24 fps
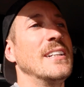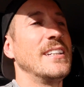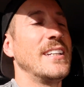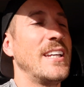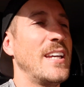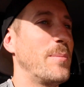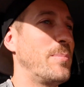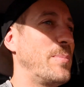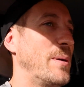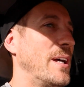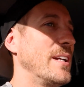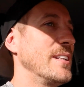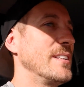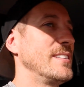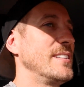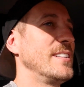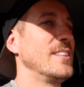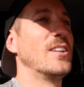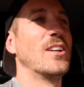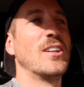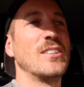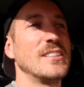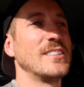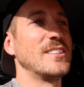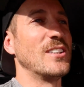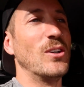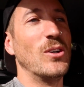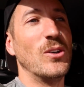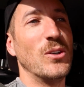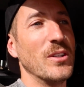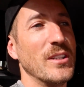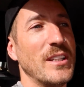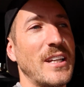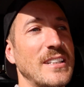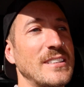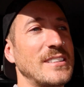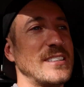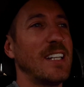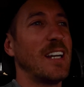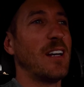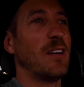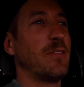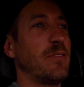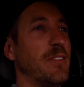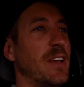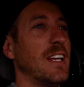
earbuds, you know, just all that stuff.